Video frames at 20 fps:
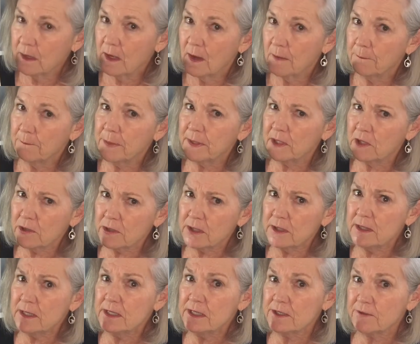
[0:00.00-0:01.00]
But look at the
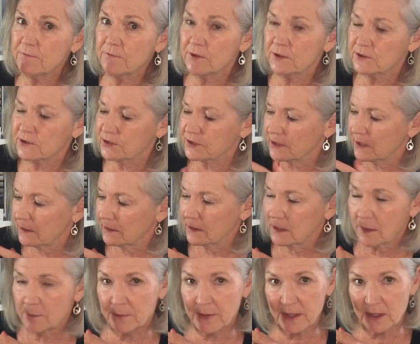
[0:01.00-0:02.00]
difference
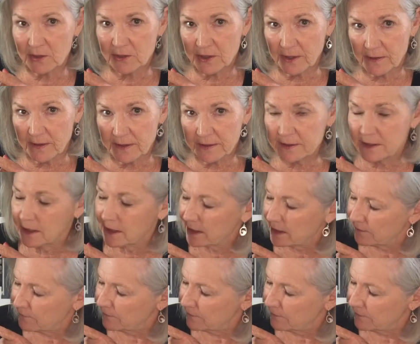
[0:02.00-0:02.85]
compared to this leaf.